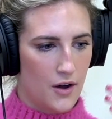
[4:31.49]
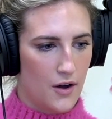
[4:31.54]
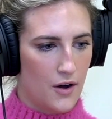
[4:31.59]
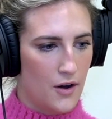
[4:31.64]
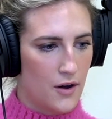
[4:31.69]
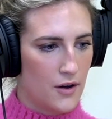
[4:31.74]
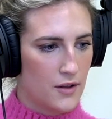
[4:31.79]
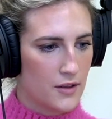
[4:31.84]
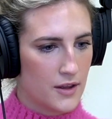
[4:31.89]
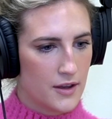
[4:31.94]

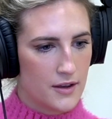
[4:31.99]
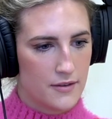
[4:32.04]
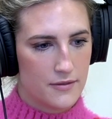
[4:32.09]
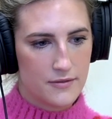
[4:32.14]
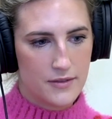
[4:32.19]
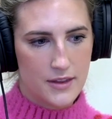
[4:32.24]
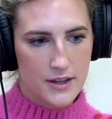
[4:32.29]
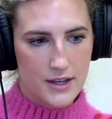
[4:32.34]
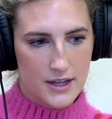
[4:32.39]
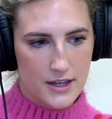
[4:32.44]
all
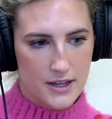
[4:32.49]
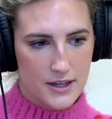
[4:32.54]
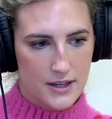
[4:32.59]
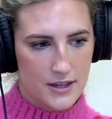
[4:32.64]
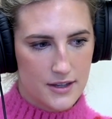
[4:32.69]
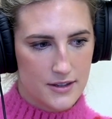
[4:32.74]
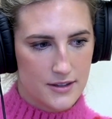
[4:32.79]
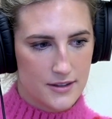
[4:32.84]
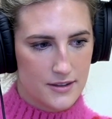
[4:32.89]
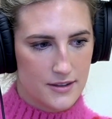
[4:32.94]
of
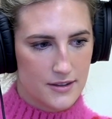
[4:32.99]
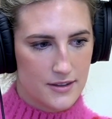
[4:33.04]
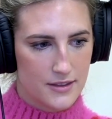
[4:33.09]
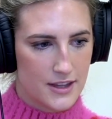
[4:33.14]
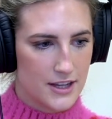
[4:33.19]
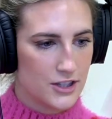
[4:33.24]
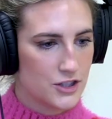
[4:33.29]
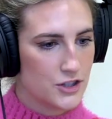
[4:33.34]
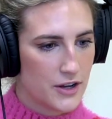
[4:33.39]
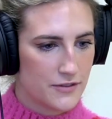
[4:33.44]
the
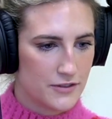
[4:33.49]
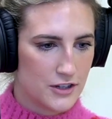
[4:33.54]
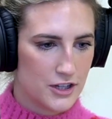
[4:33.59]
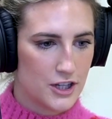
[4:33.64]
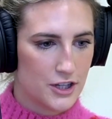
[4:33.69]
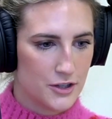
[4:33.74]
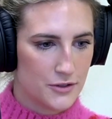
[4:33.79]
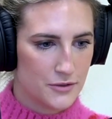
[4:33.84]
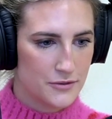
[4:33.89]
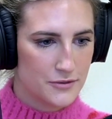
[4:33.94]
things you have to
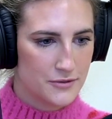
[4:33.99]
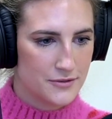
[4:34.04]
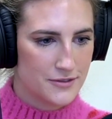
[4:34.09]
do